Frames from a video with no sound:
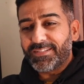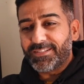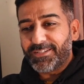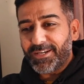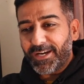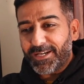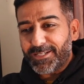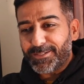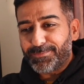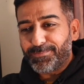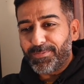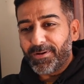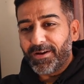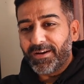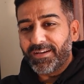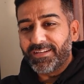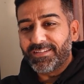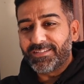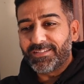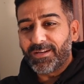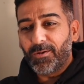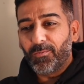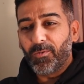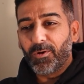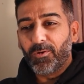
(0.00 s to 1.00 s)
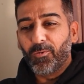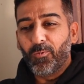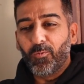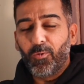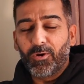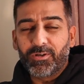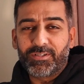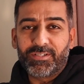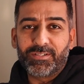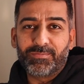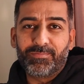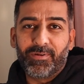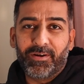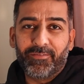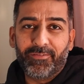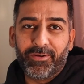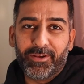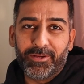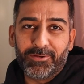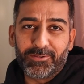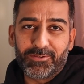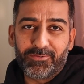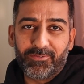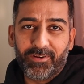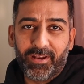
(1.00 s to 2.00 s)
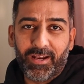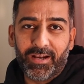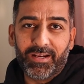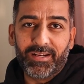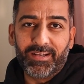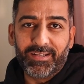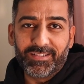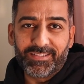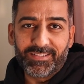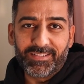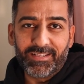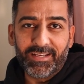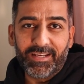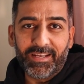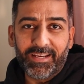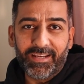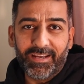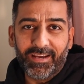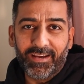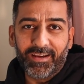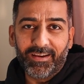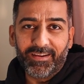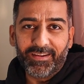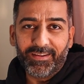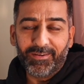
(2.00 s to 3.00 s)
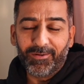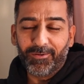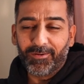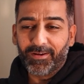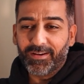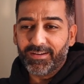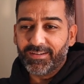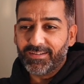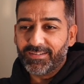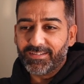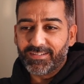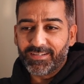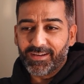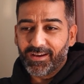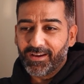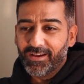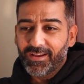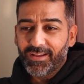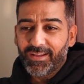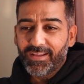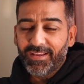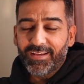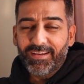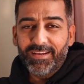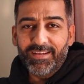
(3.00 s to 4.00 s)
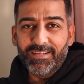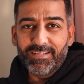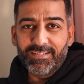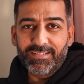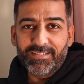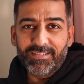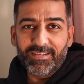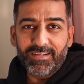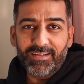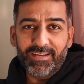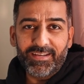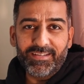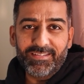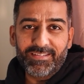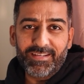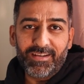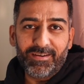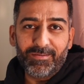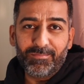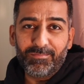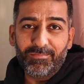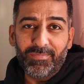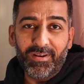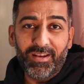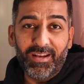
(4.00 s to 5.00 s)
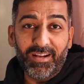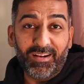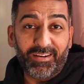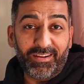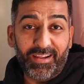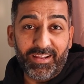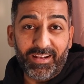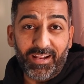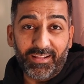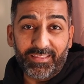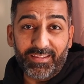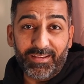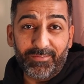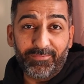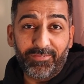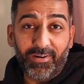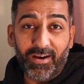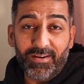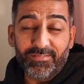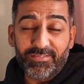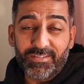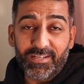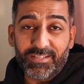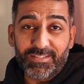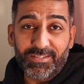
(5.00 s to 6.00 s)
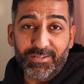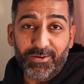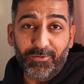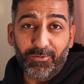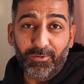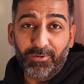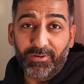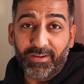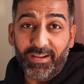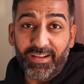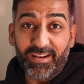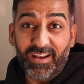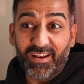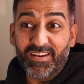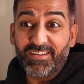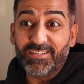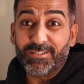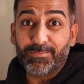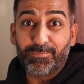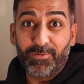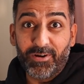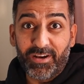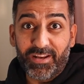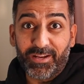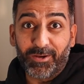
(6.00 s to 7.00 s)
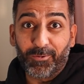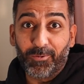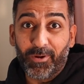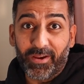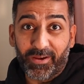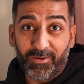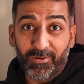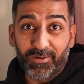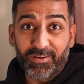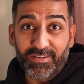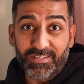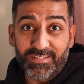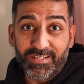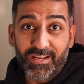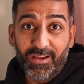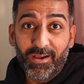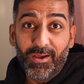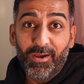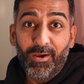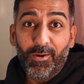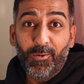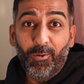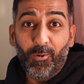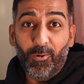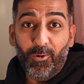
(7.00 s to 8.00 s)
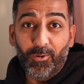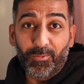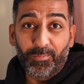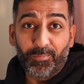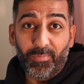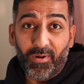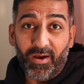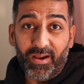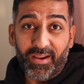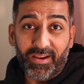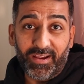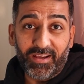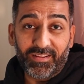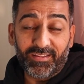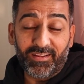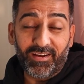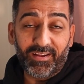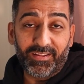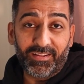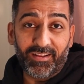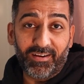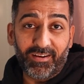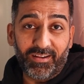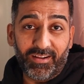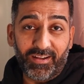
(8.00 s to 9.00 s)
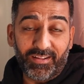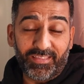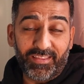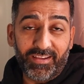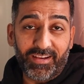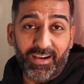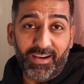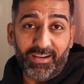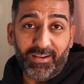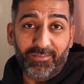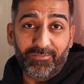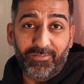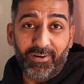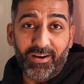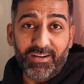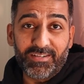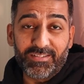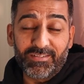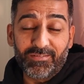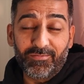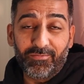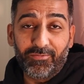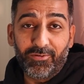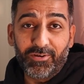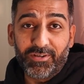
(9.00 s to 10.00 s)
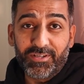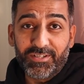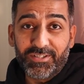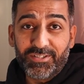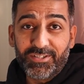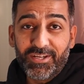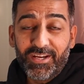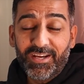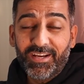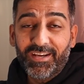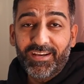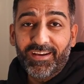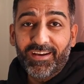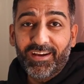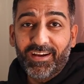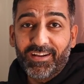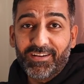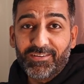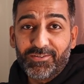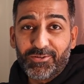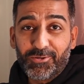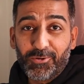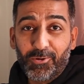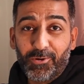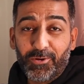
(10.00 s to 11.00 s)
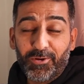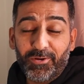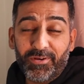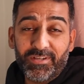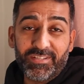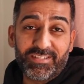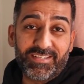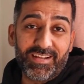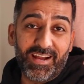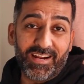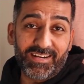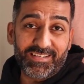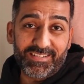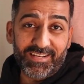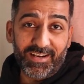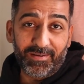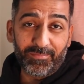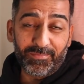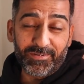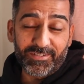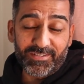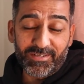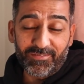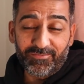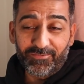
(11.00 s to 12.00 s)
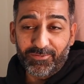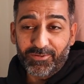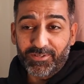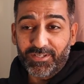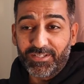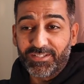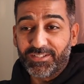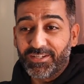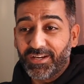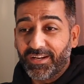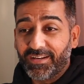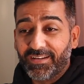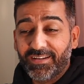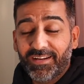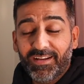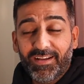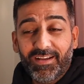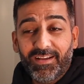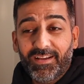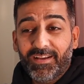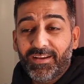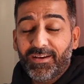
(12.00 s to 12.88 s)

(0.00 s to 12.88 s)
Jasper is someone who watches my videos relentlessly, and he's a little kid, I think 5-6-year-old kid, and he's pretty quick on his own bike. I think I can find some footage and show you. His dad sent me some footage, and